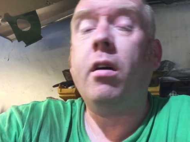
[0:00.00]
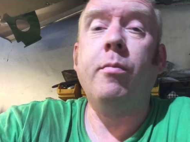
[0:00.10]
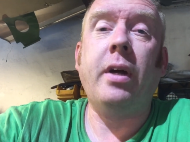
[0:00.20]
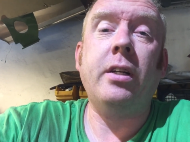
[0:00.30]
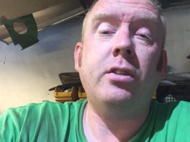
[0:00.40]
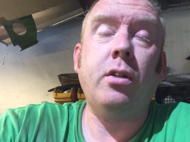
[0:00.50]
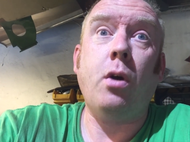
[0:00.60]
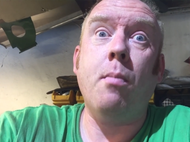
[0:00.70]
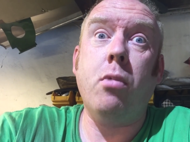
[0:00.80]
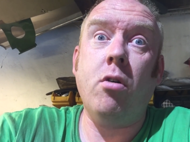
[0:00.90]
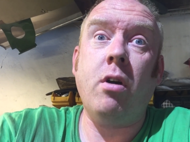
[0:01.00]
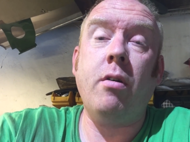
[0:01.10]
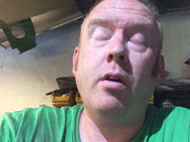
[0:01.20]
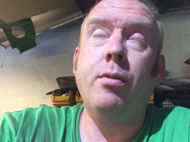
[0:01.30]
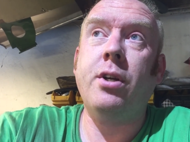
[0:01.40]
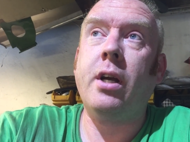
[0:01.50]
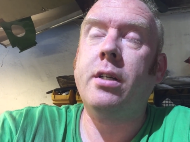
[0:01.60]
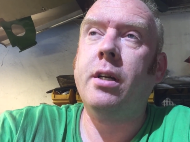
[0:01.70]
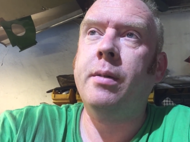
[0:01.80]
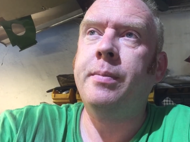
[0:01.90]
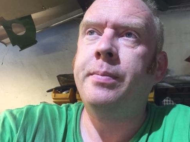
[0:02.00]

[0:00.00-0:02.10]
I've managed to borrow a projector,